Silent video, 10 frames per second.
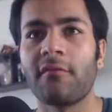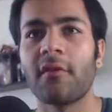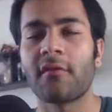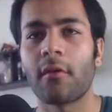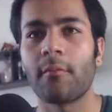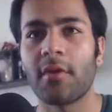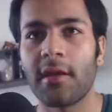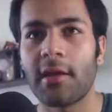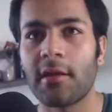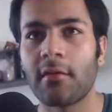the
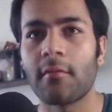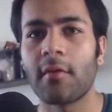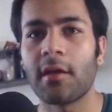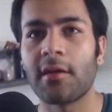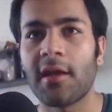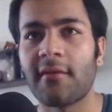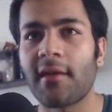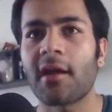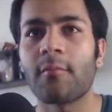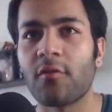submarine in the
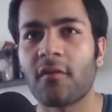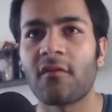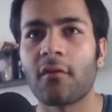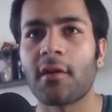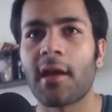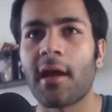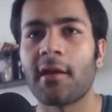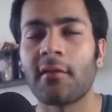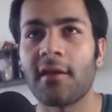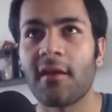exact position
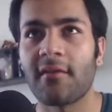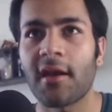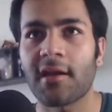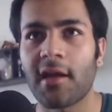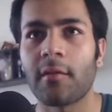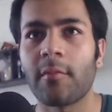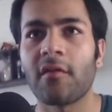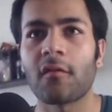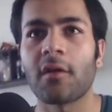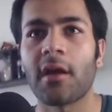and in the exact
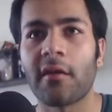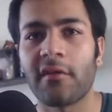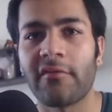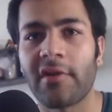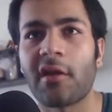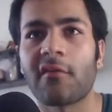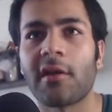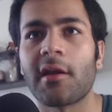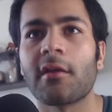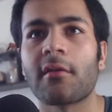animation as the
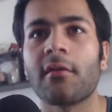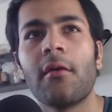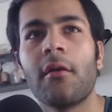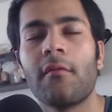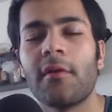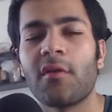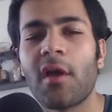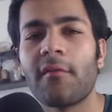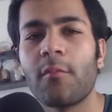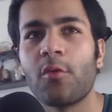flashlight once you
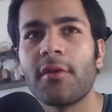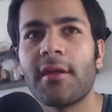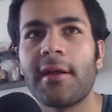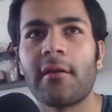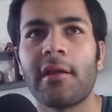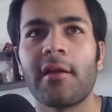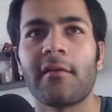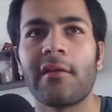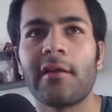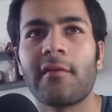have both the render
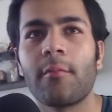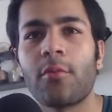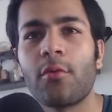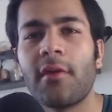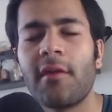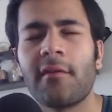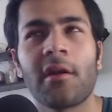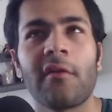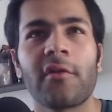layers let's import these in After